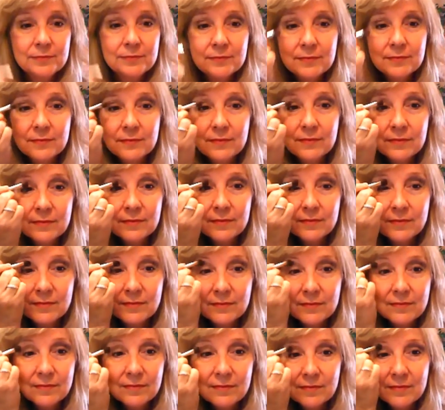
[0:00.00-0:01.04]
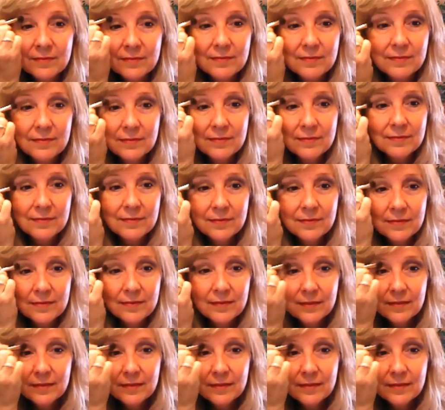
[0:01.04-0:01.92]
(no one is talking)